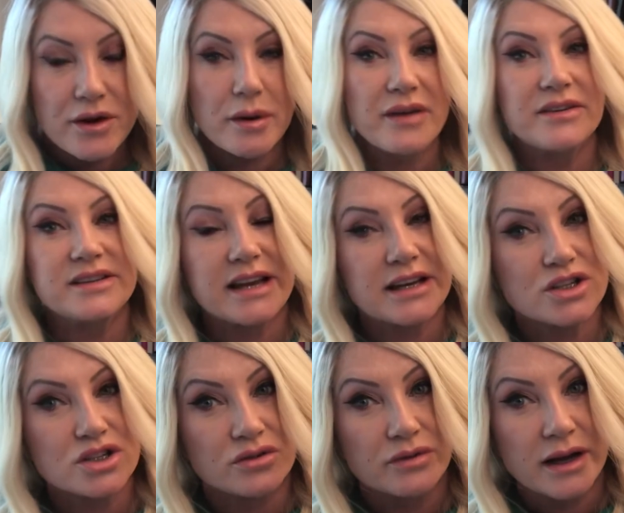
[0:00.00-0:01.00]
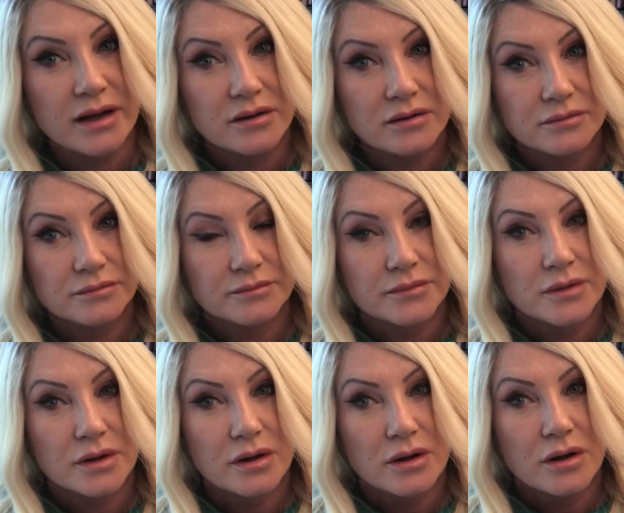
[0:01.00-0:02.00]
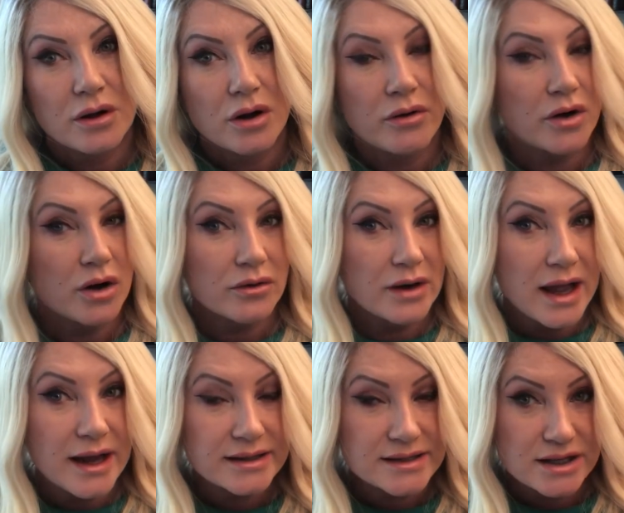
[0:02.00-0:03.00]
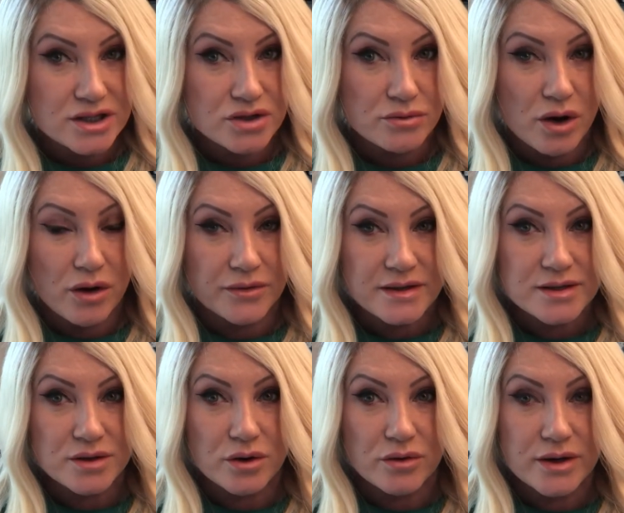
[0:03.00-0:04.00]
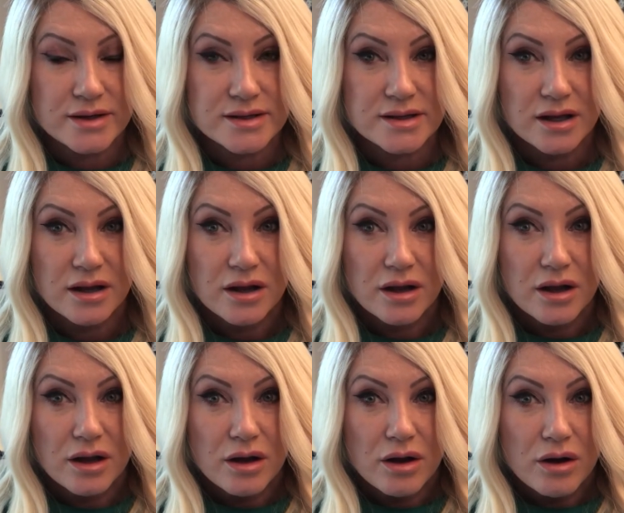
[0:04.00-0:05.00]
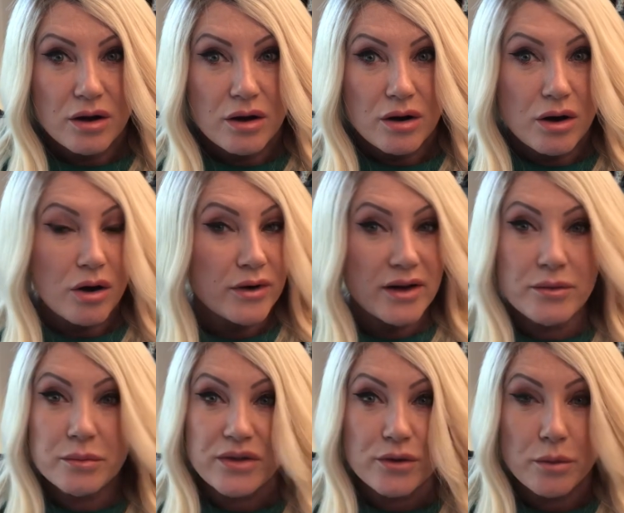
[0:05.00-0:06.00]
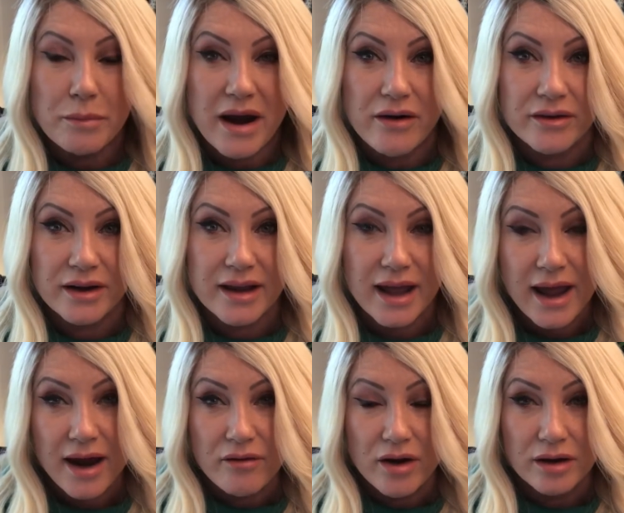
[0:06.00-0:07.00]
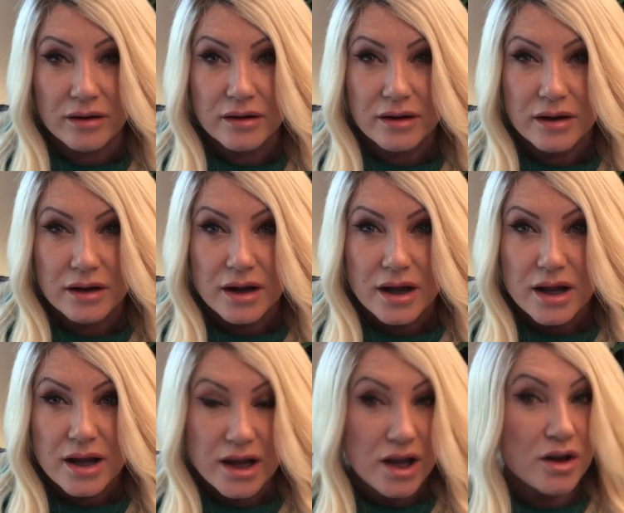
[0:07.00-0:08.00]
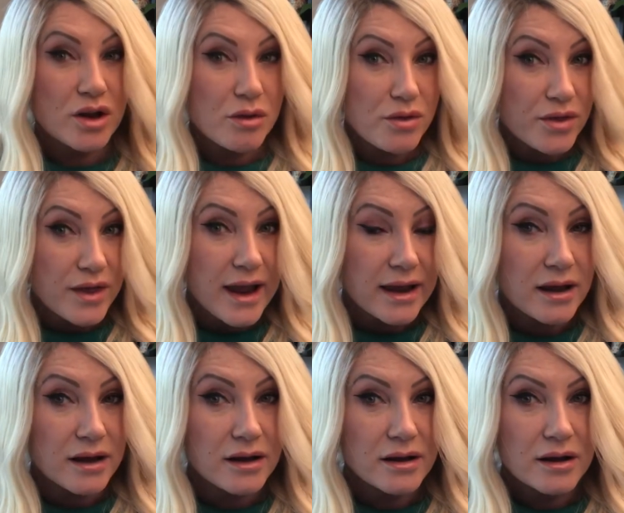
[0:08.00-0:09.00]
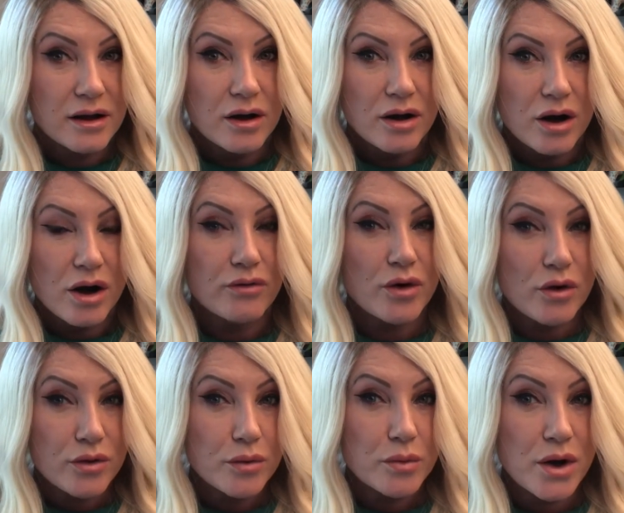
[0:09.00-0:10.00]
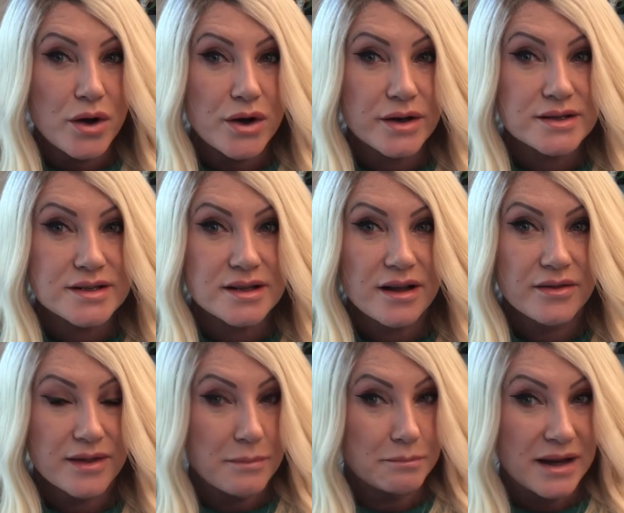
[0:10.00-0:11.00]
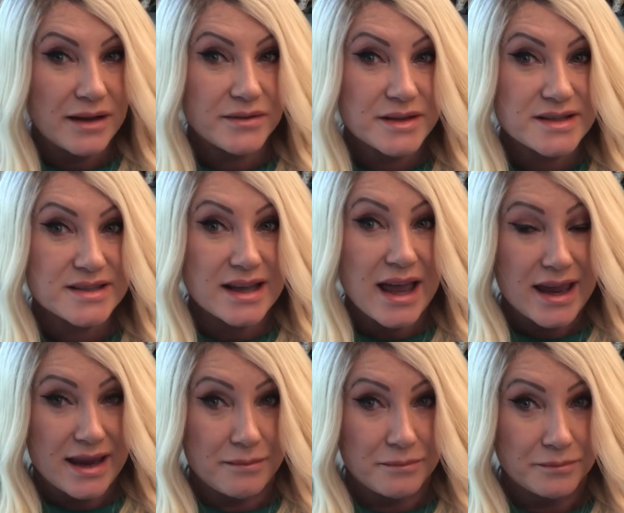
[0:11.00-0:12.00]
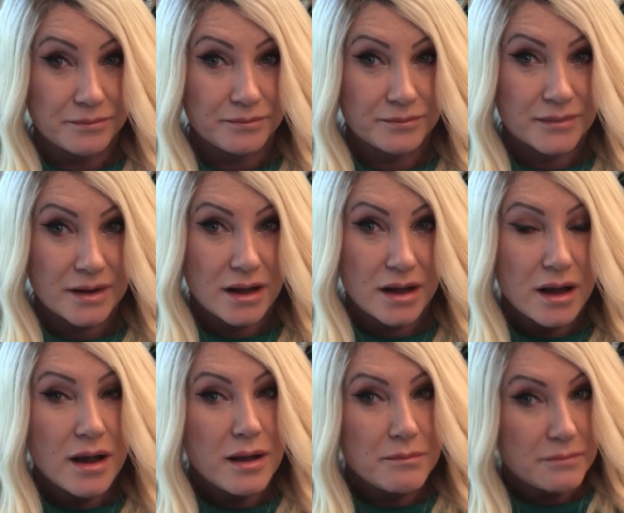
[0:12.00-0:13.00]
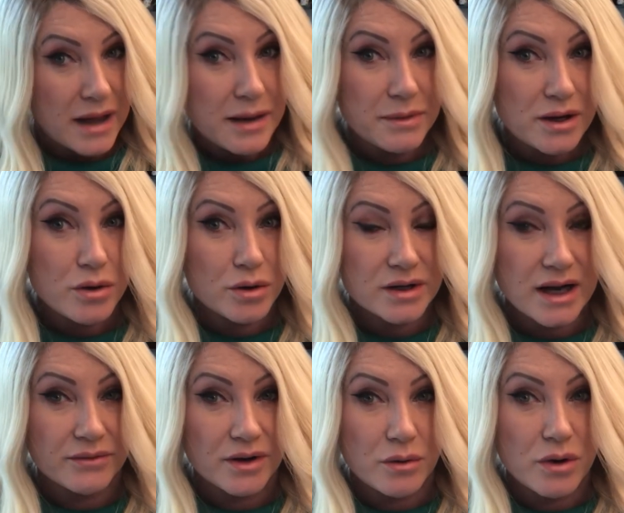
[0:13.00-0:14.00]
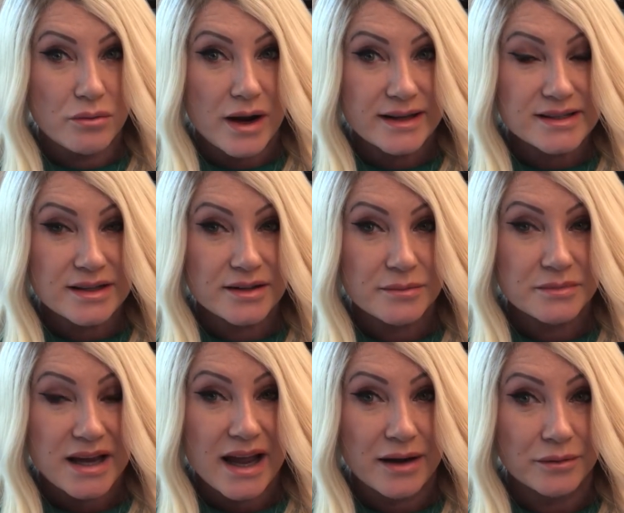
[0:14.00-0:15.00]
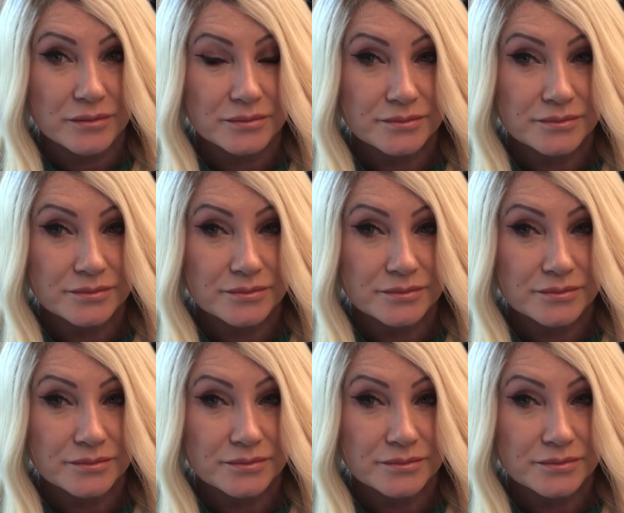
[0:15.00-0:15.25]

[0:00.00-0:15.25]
you have a dictionary or an online dictionary or thesaurus, or even with your parent and carer, can you think of other words that mean the same? Maybe you could have a go at writing them down.